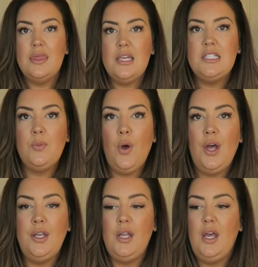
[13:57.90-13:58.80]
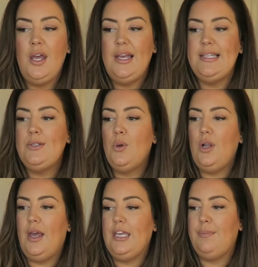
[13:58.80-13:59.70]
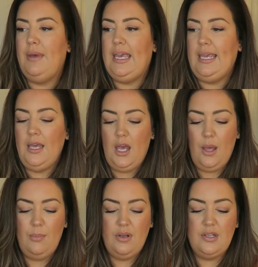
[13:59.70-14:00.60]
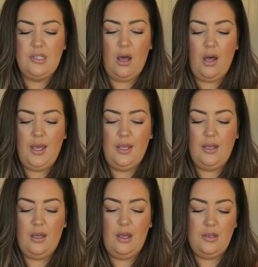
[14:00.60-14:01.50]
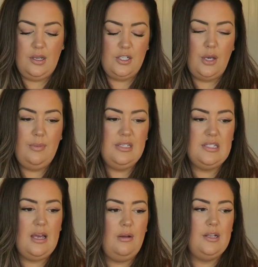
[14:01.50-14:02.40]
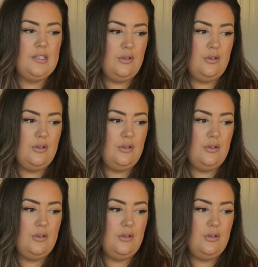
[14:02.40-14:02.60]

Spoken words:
This one, it's not like me, because I don't mean to sound like